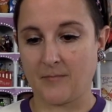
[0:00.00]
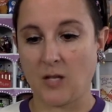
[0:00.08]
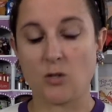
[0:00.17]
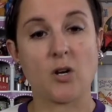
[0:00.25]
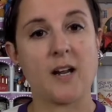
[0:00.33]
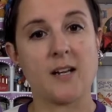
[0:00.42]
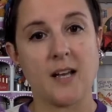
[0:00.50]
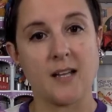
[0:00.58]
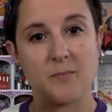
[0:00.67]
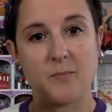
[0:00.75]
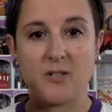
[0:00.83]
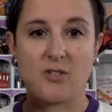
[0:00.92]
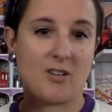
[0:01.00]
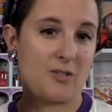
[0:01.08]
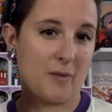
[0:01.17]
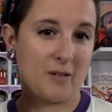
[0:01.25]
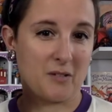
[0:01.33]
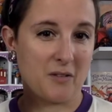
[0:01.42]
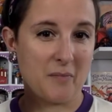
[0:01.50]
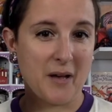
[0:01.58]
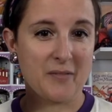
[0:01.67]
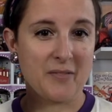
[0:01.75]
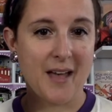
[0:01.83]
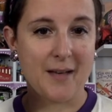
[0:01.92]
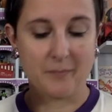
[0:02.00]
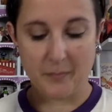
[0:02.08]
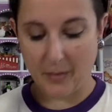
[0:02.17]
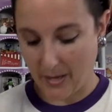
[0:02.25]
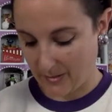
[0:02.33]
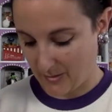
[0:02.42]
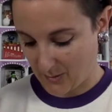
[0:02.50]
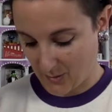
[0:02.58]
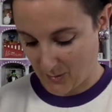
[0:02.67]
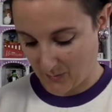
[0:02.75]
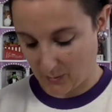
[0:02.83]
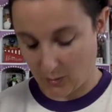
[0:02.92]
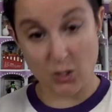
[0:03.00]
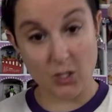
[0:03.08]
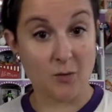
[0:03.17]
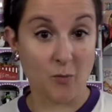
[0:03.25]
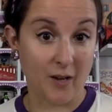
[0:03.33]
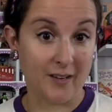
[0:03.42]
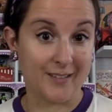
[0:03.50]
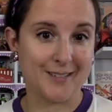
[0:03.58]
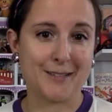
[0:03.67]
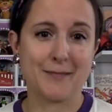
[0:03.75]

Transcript: trying not to be judgmental about that, but you know, G1 is